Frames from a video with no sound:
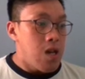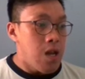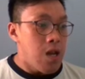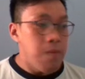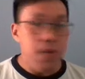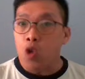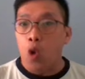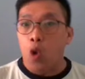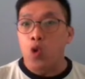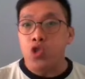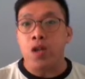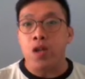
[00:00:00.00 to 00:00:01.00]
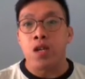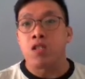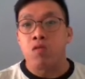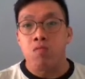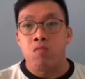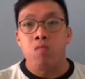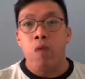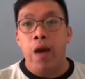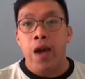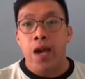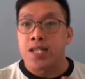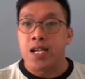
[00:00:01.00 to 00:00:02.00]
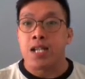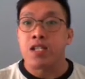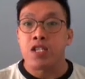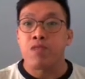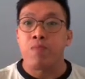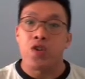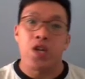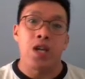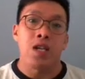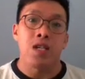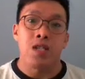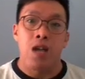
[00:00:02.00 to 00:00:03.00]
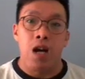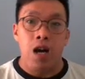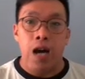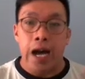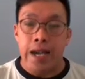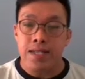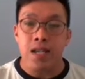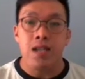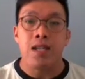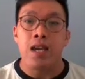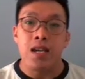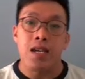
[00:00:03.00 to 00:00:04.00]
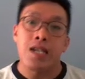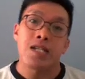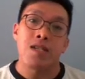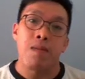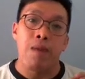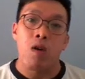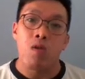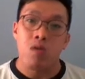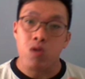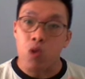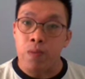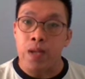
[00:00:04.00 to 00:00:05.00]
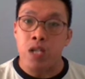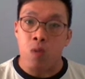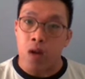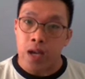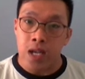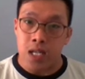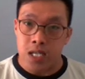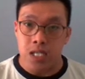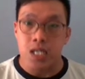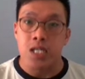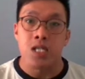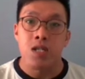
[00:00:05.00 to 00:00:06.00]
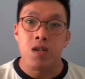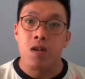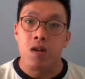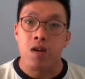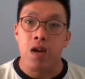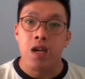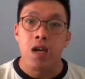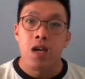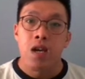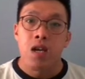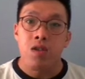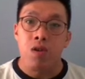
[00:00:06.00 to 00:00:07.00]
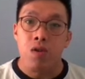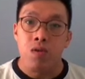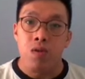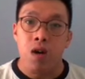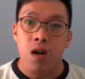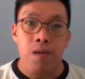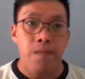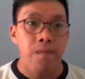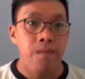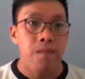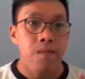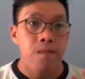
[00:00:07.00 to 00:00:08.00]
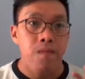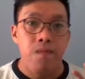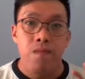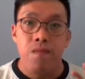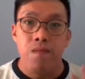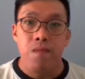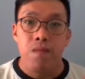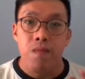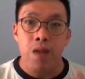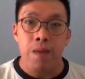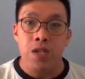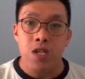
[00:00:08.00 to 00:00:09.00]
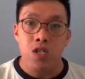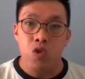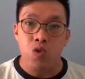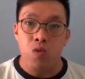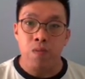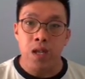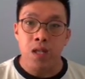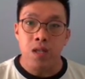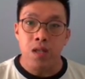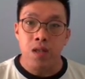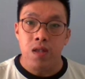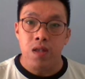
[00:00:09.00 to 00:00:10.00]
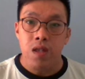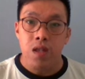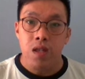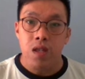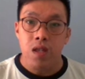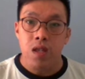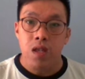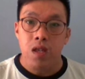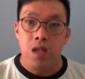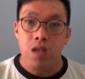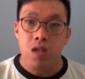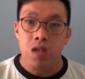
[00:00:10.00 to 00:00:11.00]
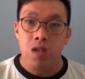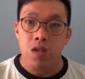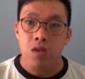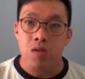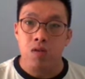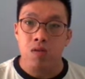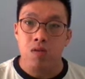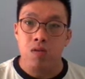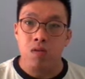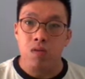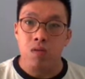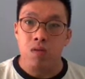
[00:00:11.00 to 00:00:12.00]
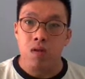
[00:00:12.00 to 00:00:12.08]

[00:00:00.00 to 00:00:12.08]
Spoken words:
Let me just go straight into where exactly this project is. I say that it is about 2 minutes walking distance. Okay, so let me just zoom in to